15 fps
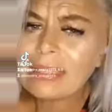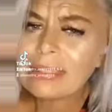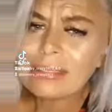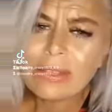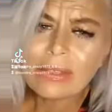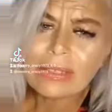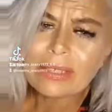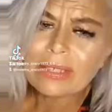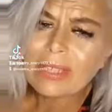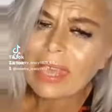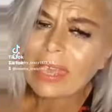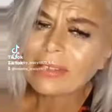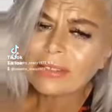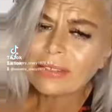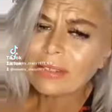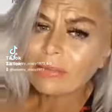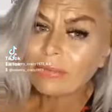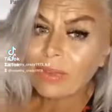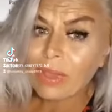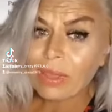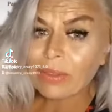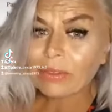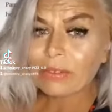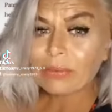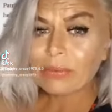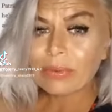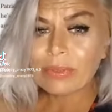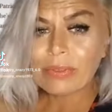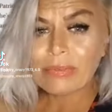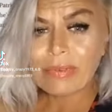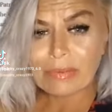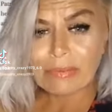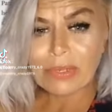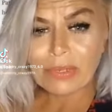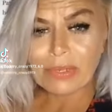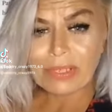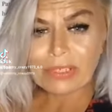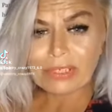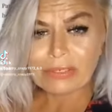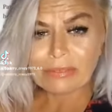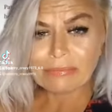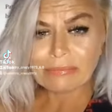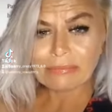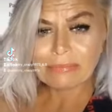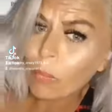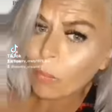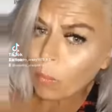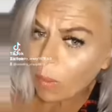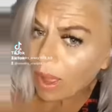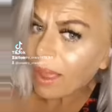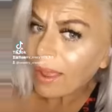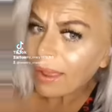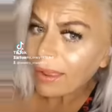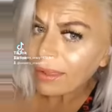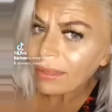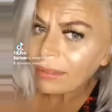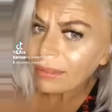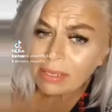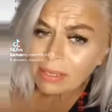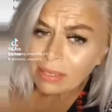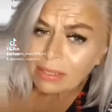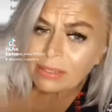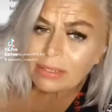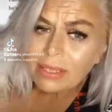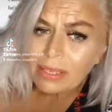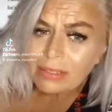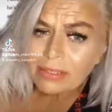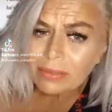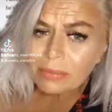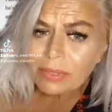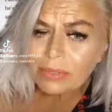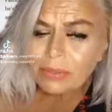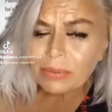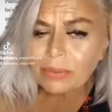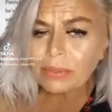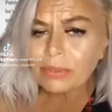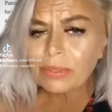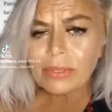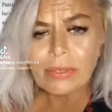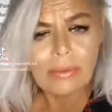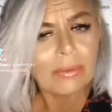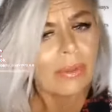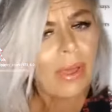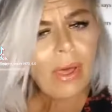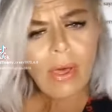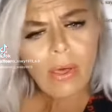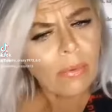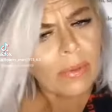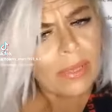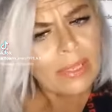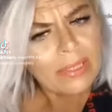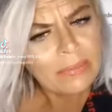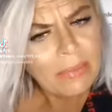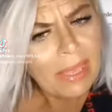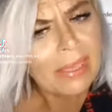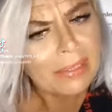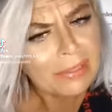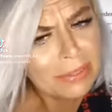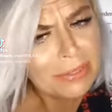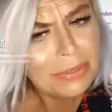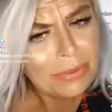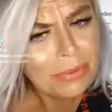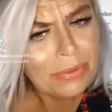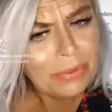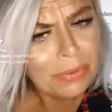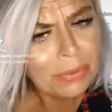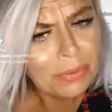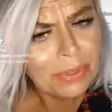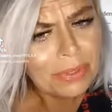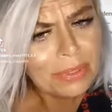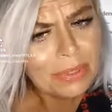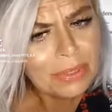lost thousands of dollars worth of ammunition. Why? Because customers' orders don't always make it to their doors,